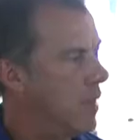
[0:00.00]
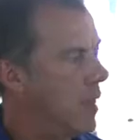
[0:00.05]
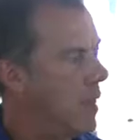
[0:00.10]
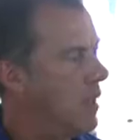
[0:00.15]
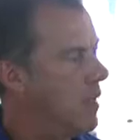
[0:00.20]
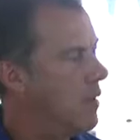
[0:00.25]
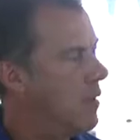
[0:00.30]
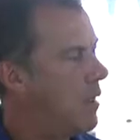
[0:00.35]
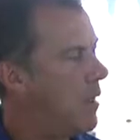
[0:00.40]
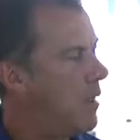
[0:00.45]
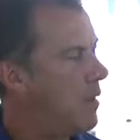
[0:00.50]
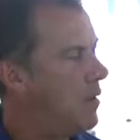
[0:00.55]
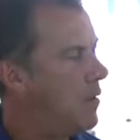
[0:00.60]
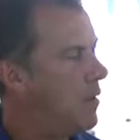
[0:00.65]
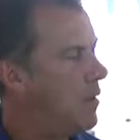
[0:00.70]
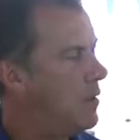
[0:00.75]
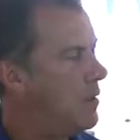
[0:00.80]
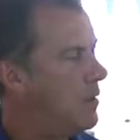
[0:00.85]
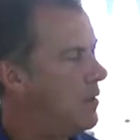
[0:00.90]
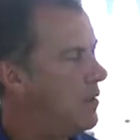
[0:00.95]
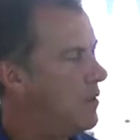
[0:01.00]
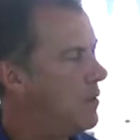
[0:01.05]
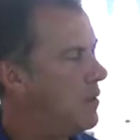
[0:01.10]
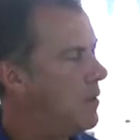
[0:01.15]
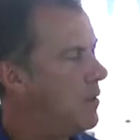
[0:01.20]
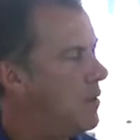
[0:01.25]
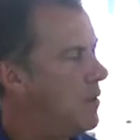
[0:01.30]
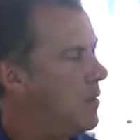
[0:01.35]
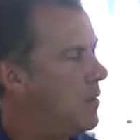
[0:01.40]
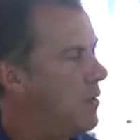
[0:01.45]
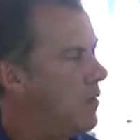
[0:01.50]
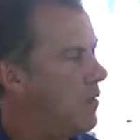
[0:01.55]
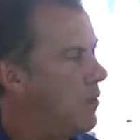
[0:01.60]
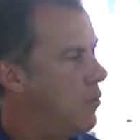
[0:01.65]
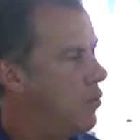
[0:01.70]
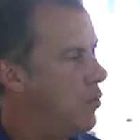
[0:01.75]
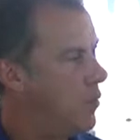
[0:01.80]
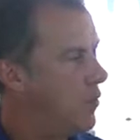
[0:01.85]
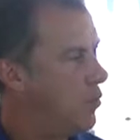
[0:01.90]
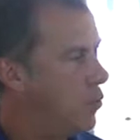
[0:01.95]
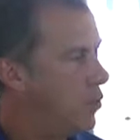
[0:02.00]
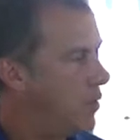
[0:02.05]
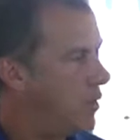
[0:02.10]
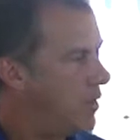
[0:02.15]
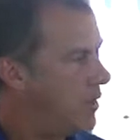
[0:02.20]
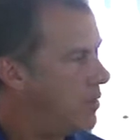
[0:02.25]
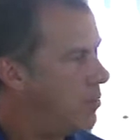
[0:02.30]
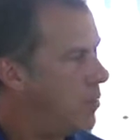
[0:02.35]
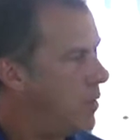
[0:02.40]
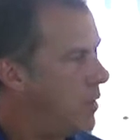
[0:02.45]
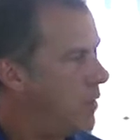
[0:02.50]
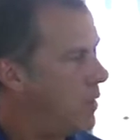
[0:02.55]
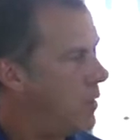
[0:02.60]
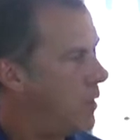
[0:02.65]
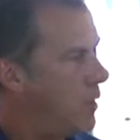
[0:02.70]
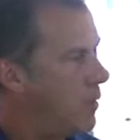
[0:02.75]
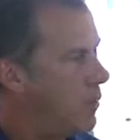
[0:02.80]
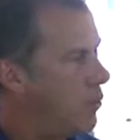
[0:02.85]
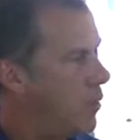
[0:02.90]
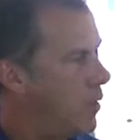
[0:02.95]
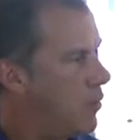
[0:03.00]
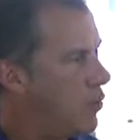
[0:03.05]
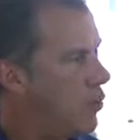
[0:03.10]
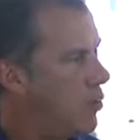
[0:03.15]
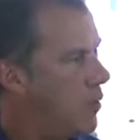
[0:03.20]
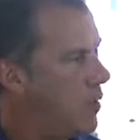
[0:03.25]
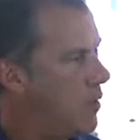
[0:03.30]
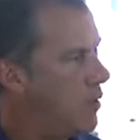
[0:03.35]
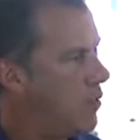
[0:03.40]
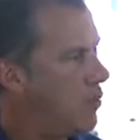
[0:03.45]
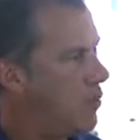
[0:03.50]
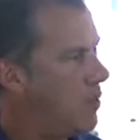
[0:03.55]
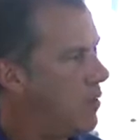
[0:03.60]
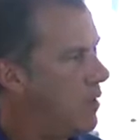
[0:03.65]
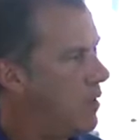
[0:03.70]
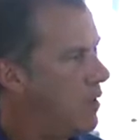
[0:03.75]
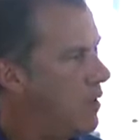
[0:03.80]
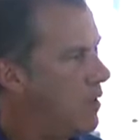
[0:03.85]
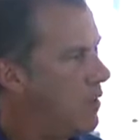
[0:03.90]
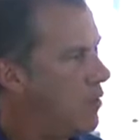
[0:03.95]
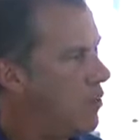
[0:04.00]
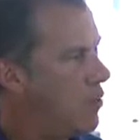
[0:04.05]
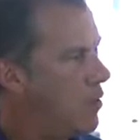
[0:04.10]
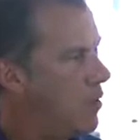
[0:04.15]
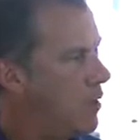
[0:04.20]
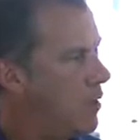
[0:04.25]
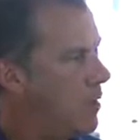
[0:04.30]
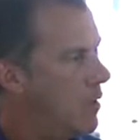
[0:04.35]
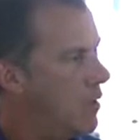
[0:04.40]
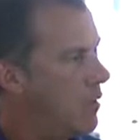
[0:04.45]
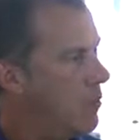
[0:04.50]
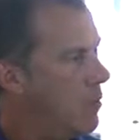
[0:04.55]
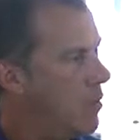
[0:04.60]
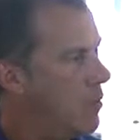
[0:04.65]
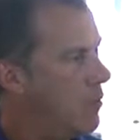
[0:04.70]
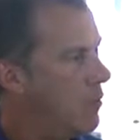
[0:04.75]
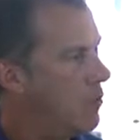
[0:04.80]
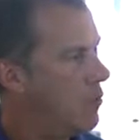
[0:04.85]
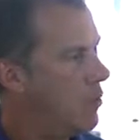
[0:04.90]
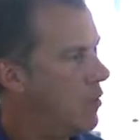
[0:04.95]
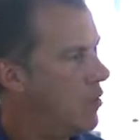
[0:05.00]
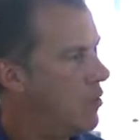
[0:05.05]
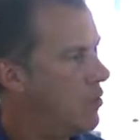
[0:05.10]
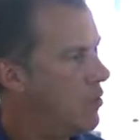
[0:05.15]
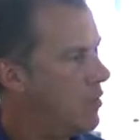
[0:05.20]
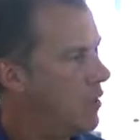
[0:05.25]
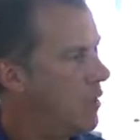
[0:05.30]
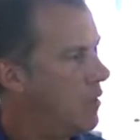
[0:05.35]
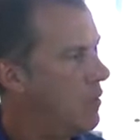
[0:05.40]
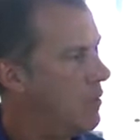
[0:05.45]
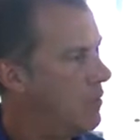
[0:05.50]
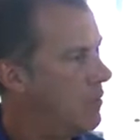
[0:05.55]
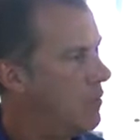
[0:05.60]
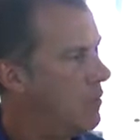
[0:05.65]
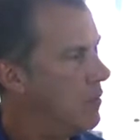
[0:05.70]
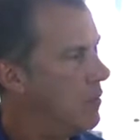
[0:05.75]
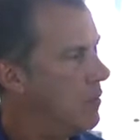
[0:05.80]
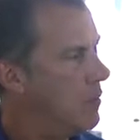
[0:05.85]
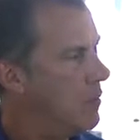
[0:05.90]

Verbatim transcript: And and this is would this be around 2013 you're talking about? No,